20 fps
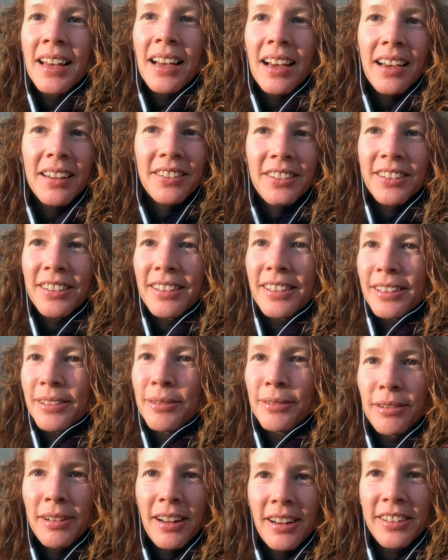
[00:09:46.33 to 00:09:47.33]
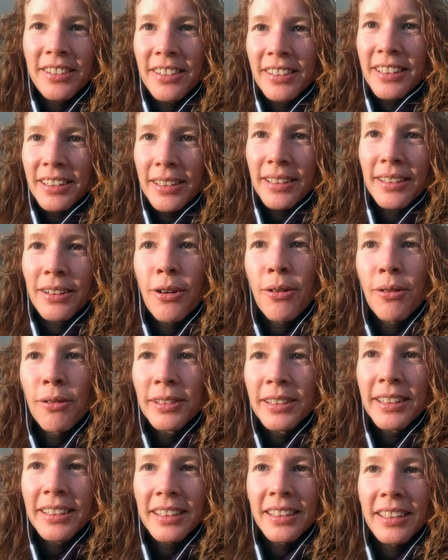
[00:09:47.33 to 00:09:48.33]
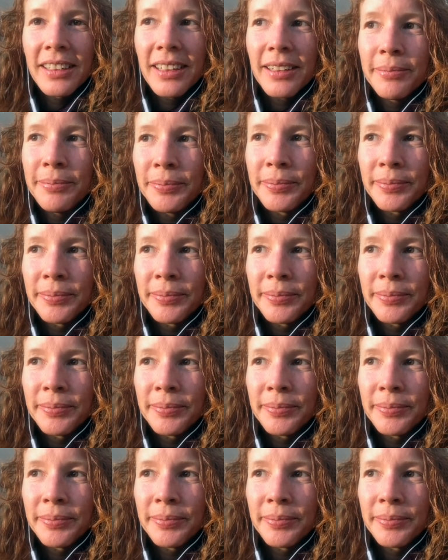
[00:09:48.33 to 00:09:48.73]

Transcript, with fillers: I just flushed the whole day.